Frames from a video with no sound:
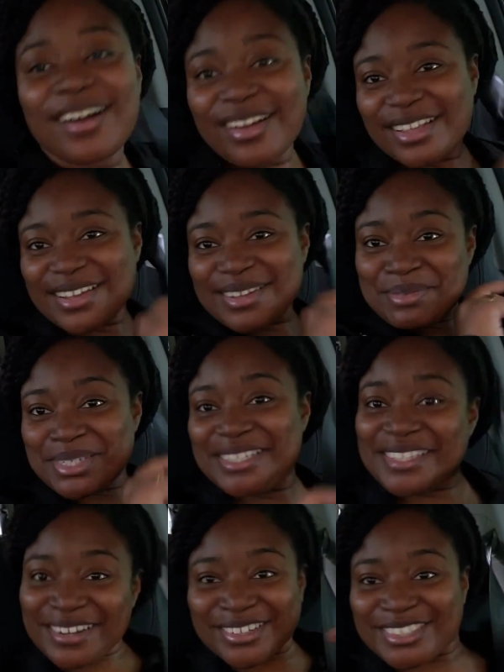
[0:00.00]
Y'all gonna come to the
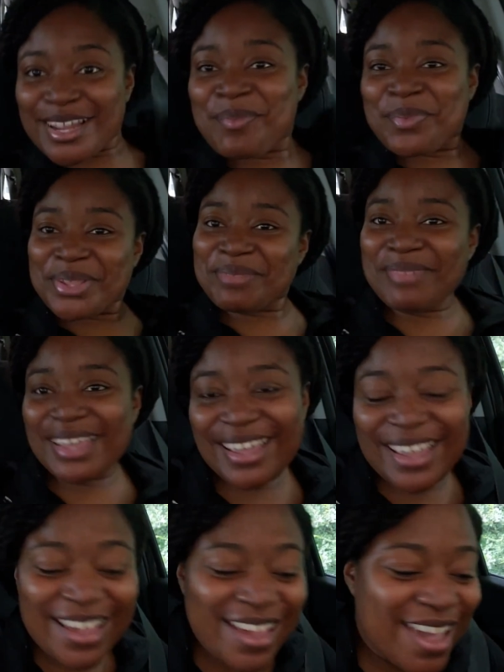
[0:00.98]
nail shop with
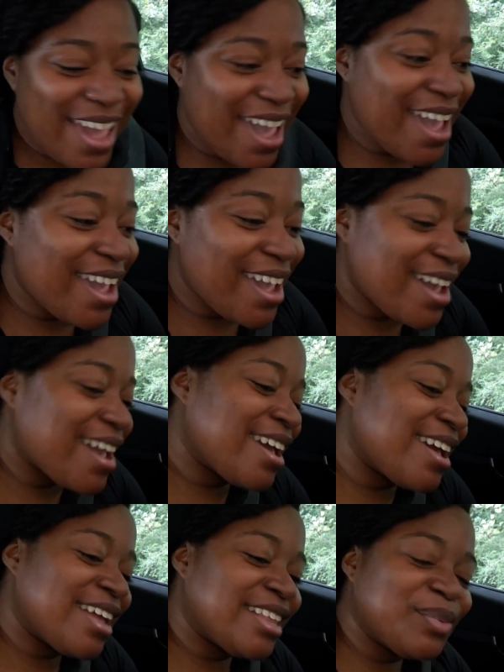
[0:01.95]
me
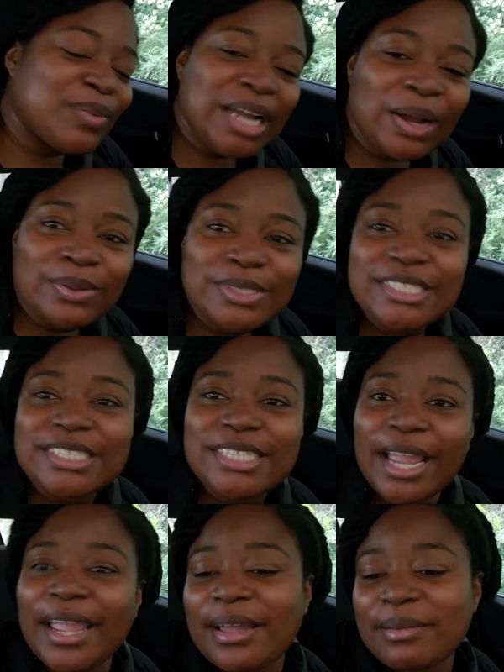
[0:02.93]
and we gonna
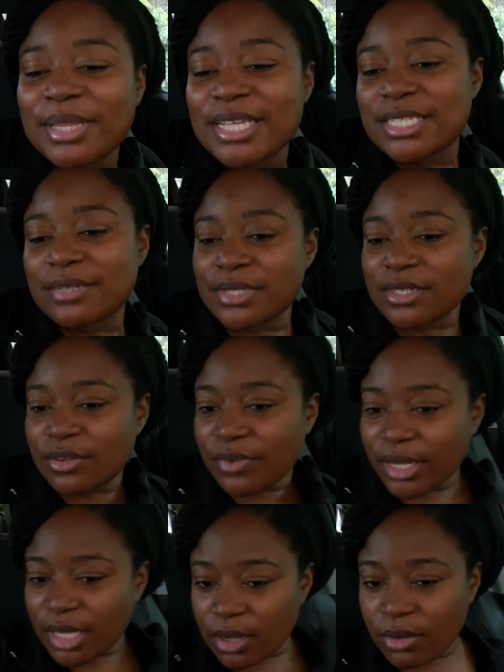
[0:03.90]
jam. Let's see what's on the
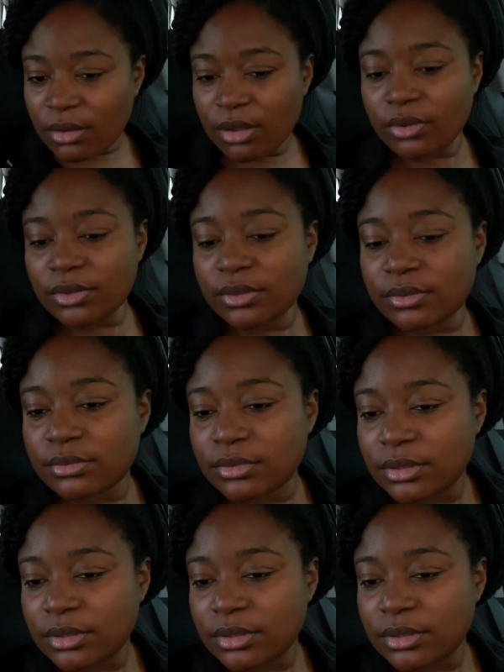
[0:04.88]
radio. Hold on.